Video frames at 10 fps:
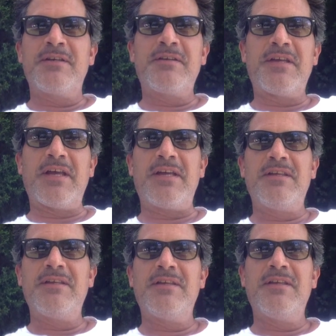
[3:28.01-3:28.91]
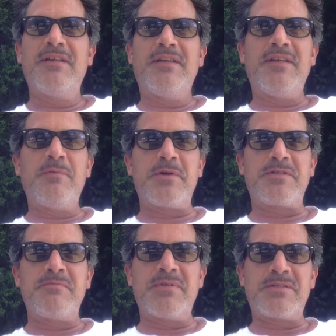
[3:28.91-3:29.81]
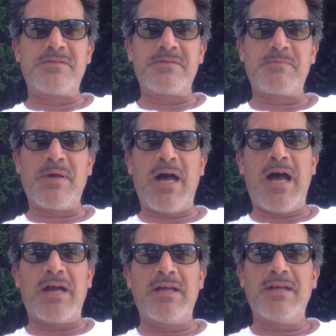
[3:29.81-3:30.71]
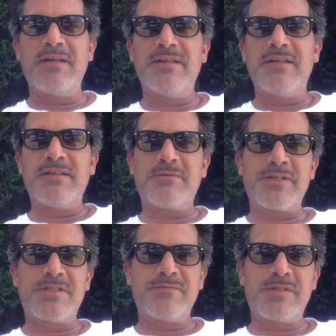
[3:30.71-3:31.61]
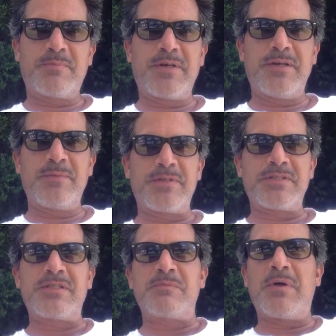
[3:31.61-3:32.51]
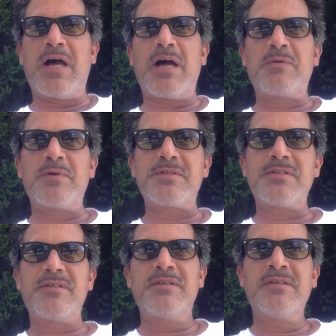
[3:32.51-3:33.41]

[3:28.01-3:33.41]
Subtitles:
Okay, he wasn't Mr. Spock. The rest of his brain wasn't Spock, was it?